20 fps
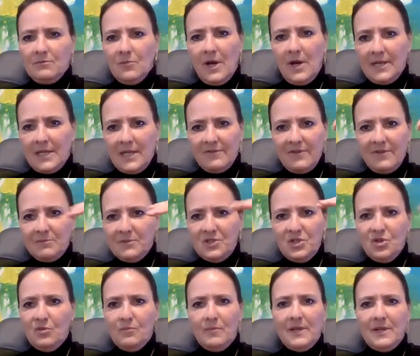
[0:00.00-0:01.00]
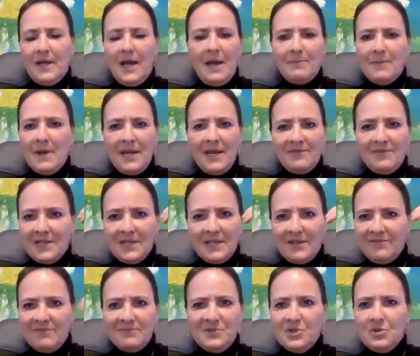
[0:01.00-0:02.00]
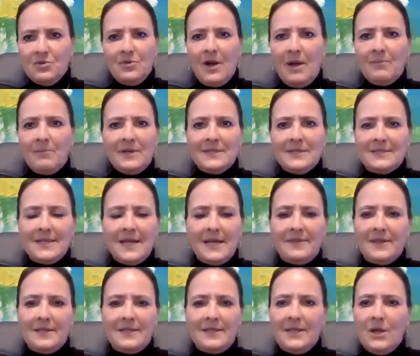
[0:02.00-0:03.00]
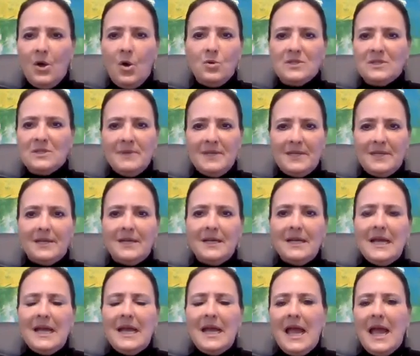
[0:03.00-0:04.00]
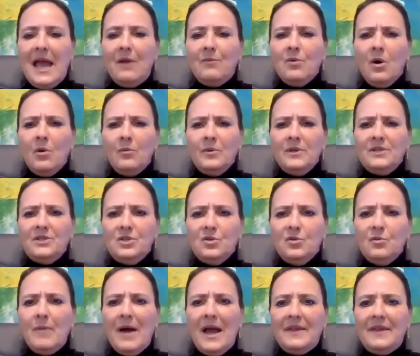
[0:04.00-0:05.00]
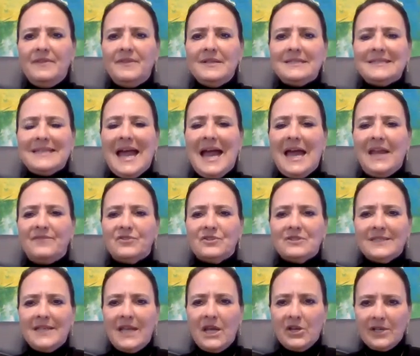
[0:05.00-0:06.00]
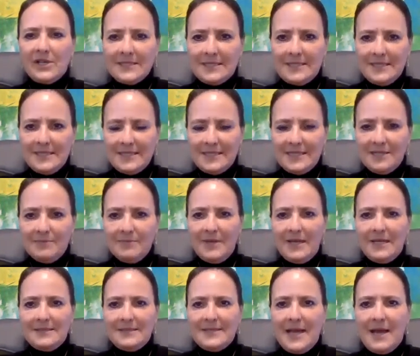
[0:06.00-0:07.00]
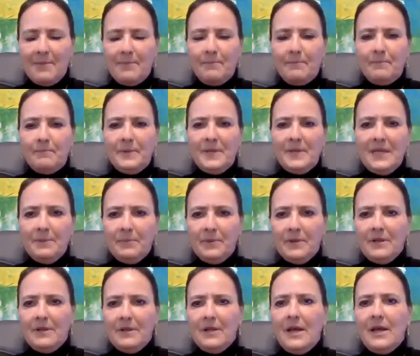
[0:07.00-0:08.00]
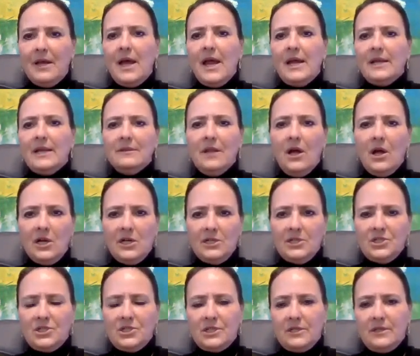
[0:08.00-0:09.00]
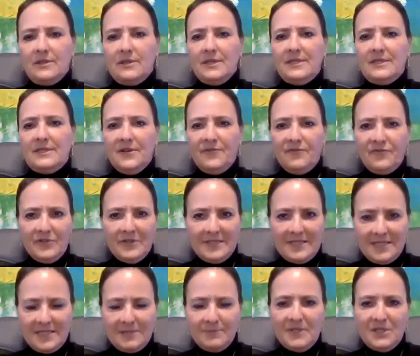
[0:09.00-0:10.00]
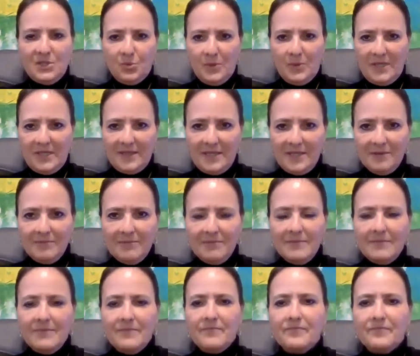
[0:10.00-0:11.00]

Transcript: want to give him 2, but I'm not even going to give him 2. I'm going to say that he owes me. And what we do by this adversarial system is that people enlarge the differences between them,